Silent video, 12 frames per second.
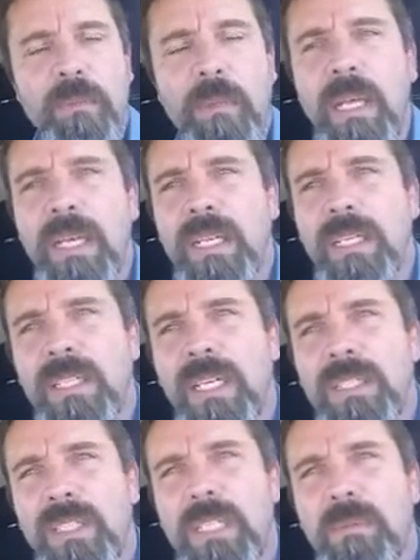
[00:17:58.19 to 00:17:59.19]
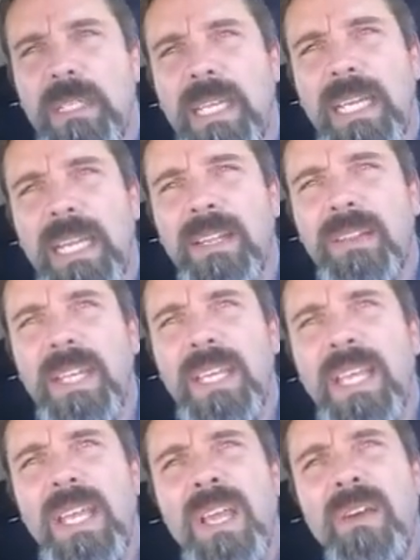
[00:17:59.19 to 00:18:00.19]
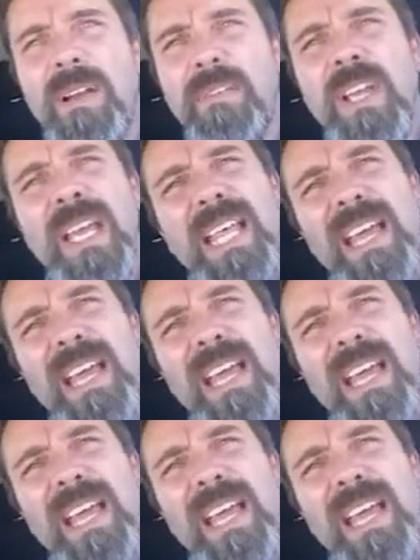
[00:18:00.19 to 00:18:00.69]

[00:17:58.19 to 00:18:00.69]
blood on Judgment Day kind of thing, whatever.